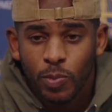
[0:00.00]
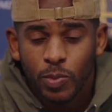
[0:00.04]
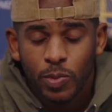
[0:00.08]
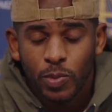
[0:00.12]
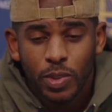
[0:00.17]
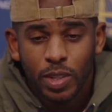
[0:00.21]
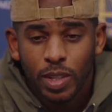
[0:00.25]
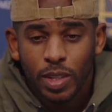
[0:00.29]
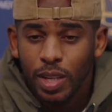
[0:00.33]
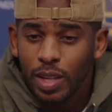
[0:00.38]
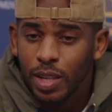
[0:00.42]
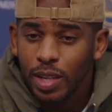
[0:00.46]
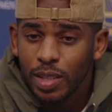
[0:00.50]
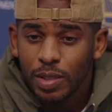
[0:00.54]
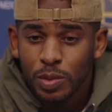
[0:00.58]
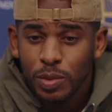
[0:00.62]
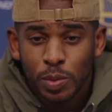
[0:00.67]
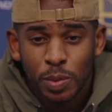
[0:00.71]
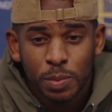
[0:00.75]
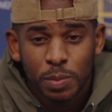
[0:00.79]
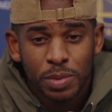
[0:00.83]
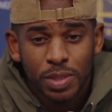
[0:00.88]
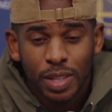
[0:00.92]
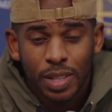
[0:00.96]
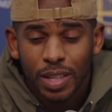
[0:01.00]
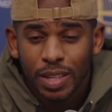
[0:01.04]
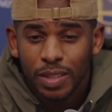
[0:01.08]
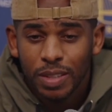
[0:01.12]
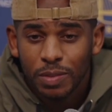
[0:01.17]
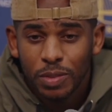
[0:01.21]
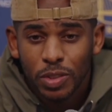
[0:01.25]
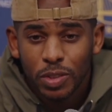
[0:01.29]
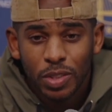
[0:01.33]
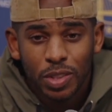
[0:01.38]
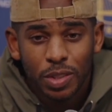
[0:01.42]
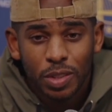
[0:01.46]
Yeah, that's what I'm saying. If
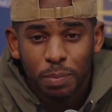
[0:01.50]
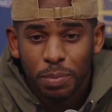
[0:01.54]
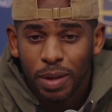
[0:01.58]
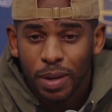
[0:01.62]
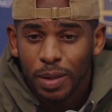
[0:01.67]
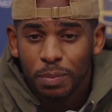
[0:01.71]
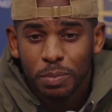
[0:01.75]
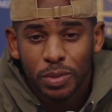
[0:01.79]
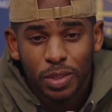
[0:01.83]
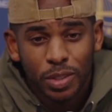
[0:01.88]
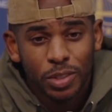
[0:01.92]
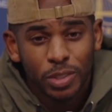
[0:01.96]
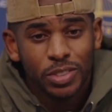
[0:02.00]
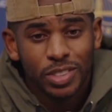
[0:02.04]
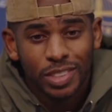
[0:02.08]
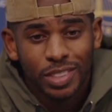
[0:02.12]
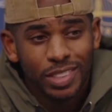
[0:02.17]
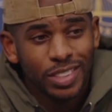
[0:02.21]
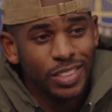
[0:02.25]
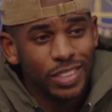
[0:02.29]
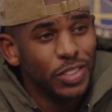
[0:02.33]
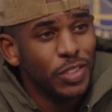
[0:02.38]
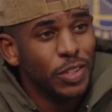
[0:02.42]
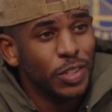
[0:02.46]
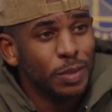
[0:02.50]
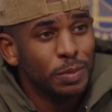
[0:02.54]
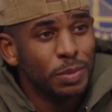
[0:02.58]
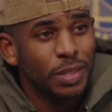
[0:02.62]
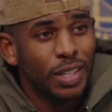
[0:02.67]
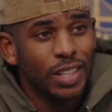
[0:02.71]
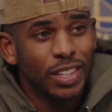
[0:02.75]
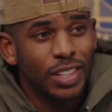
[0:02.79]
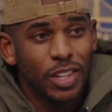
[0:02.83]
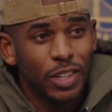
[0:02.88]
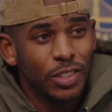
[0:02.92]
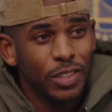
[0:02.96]
you're gonna pop your, shit, you know what I'm
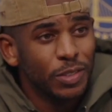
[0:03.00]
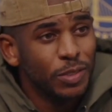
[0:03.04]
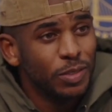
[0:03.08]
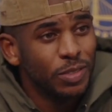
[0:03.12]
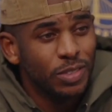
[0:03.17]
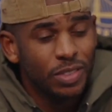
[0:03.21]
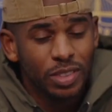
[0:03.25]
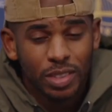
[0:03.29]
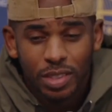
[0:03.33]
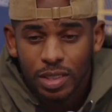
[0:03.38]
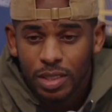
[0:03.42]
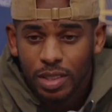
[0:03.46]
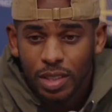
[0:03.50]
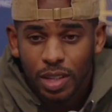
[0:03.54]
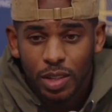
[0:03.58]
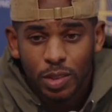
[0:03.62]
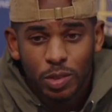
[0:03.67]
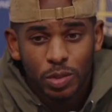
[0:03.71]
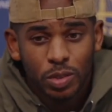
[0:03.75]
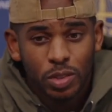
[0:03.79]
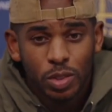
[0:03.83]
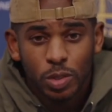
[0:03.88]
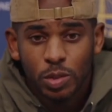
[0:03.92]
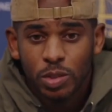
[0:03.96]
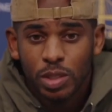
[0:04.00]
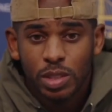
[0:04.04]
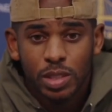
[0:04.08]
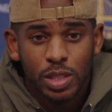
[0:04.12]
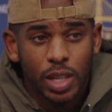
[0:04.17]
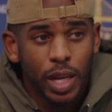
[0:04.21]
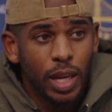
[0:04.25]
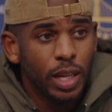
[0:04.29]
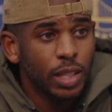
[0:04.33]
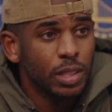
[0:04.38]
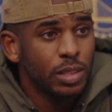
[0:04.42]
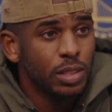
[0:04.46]
saying. Don't don't use the
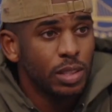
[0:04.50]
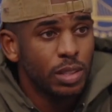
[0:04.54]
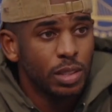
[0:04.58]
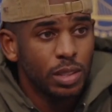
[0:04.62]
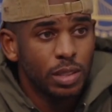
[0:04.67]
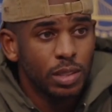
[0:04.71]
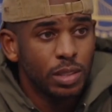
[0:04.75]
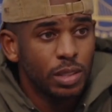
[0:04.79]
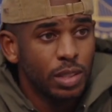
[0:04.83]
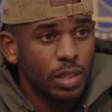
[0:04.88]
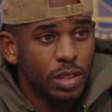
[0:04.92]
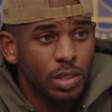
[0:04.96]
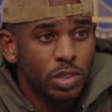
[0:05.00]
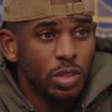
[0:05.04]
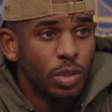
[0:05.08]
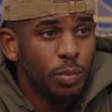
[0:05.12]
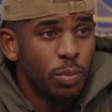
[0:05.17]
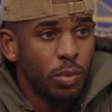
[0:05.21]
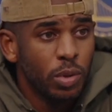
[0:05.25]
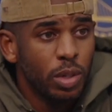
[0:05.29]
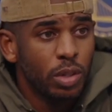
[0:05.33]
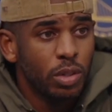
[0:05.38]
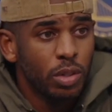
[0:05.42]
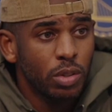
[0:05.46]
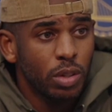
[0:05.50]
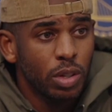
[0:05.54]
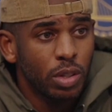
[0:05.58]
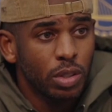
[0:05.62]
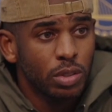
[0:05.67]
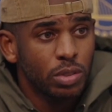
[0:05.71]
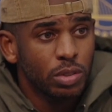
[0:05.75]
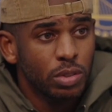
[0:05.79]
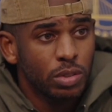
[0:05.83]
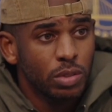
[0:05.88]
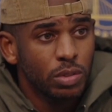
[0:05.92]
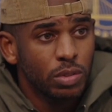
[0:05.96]
tech to get your point
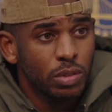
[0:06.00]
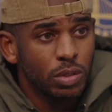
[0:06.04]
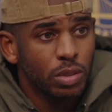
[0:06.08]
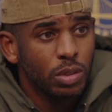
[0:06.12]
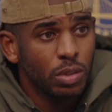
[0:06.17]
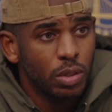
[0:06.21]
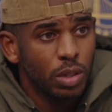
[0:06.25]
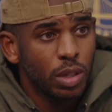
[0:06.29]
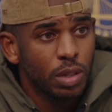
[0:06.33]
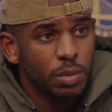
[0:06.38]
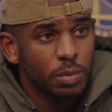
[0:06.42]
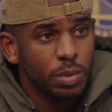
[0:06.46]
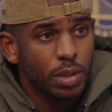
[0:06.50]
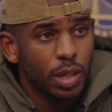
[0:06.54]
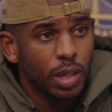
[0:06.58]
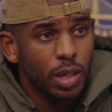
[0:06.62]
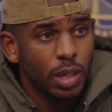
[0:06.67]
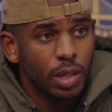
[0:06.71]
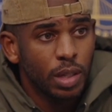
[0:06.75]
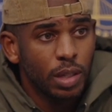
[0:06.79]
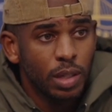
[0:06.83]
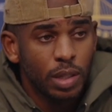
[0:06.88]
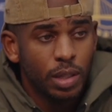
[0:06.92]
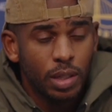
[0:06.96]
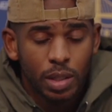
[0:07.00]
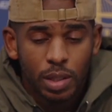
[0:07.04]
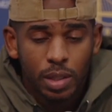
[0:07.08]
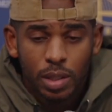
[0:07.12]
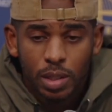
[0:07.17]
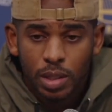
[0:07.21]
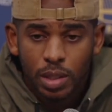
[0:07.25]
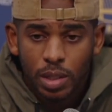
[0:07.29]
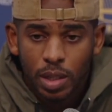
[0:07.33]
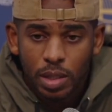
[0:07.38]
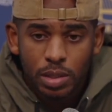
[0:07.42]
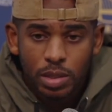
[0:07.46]
across. You know what I'm saying.
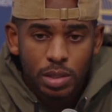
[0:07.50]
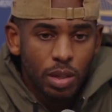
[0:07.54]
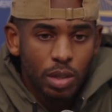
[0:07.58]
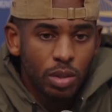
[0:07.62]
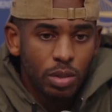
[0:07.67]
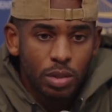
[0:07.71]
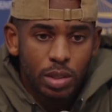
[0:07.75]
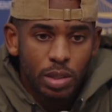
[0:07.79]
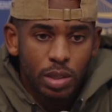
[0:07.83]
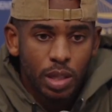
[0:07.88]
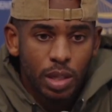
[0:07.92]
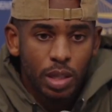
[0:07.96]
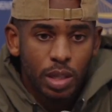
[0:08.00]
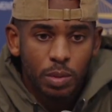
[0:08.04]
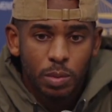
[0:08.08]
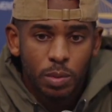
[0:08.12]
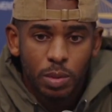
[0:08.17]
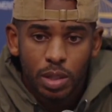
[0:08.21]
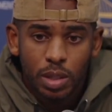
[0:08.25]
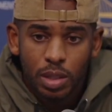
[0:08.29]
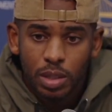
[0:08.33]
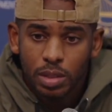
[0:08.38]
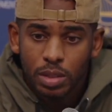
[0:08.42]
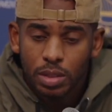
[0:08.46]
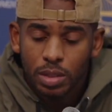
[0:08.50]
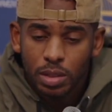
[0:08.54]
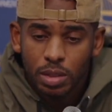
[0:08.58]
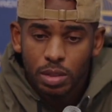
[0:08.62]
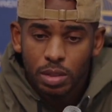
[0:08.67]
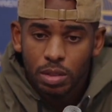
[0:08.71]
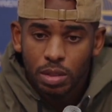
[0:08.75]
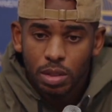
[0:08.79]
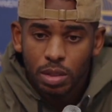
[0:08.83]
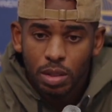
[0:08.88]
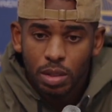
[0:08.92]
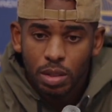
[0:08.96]
That's the only thing with it.
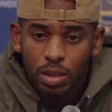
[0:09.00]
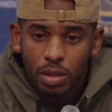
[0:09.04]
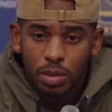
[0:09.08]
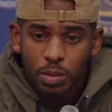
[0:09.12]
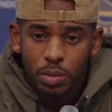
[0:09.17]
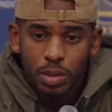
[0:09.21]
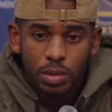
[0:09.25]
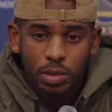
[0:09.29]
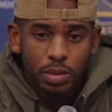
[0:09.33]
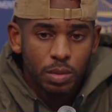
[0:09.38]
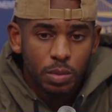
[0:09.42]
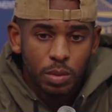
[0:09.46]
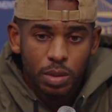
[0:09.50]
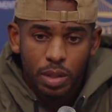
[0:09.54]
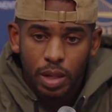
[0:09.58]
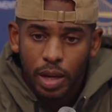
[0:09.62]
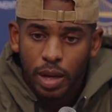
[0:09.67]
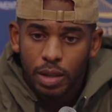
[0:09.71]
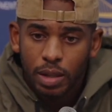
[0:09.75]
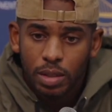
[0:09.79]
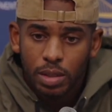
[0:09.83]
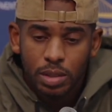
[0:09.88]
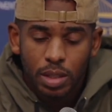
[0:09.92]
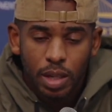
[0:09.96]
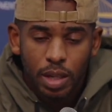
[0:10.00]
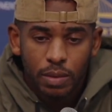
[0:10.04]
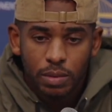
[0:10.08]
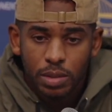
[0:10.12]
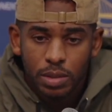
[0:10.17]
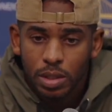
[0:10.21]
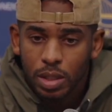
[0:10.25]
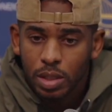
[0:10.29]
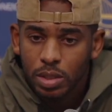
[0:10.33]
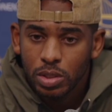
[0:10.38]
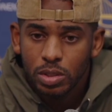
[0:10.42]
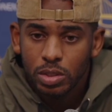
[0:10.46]
You know, we we had these
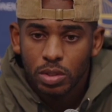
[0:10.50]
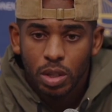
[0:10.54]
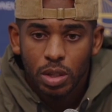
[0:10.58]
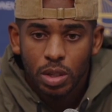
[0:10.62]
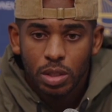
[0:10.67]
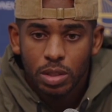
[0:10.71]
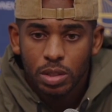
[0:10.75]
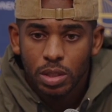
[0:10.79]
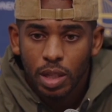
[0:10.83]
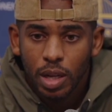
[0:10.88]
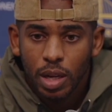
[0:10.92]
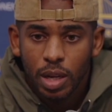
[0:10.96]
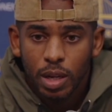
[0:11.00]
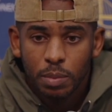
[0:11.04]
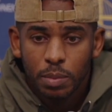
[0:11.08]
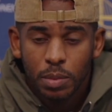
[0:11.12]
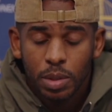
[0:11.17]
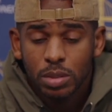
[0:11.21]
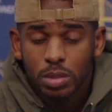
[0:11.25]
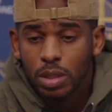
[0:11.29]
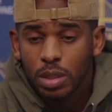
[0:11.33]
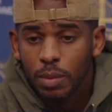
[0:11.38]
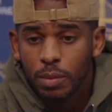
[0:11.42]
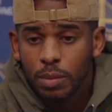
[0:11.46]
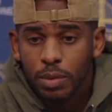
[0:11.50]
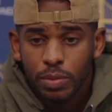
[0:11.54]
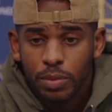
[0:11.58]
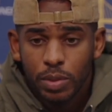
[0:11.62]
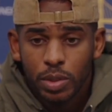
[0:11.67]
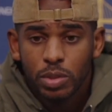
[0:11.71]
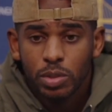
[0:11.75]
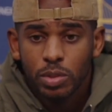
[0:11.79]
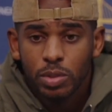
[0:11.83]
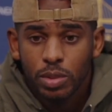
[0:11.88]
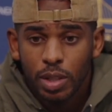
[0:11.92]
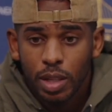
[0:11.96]
conversations all the time. There's some
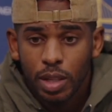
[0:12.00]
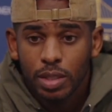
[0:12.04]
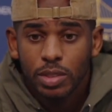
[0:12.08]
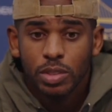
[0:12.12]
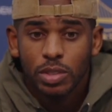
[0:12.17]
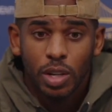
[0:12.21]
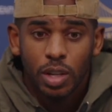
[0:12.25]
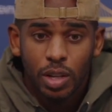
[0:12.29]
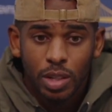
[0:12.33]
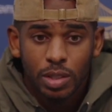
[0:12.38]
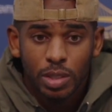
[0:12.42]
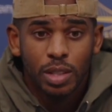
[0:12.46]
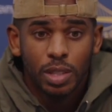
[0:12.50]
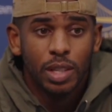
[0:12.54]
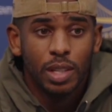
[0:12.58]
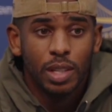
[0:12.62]
officials that are talk